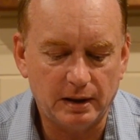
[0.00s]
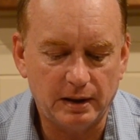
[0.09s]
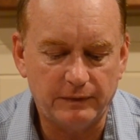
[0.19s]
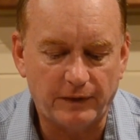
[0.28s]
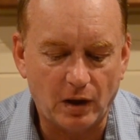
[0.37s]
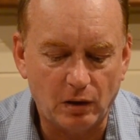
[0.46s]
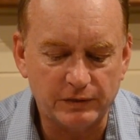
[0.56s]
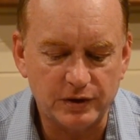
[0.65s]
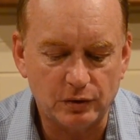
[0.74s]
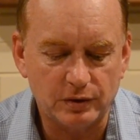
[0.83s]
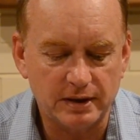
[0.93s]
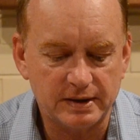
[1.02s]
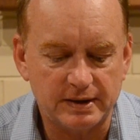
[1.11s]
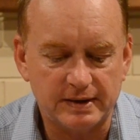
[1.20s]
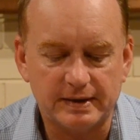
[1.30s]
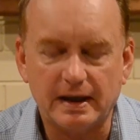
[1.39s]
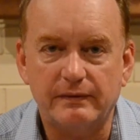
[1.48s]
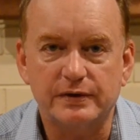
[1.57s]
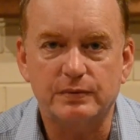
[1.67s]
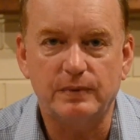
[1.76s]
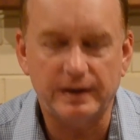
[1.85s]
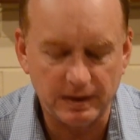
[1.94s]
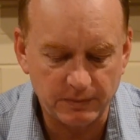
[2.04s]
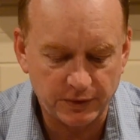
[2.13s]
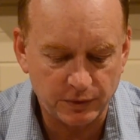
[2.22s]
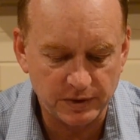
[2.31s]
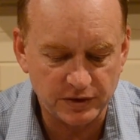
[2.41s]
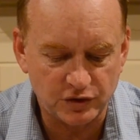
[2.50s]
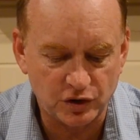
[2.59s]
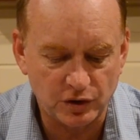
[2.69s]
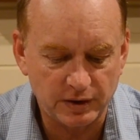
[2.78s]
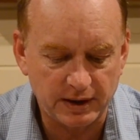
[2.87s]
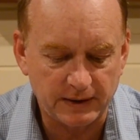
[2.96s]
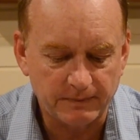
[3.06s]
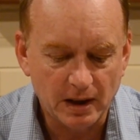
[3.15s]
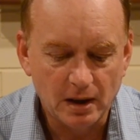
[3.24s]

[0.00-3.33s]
evolves, the audience discovers with him through his journey.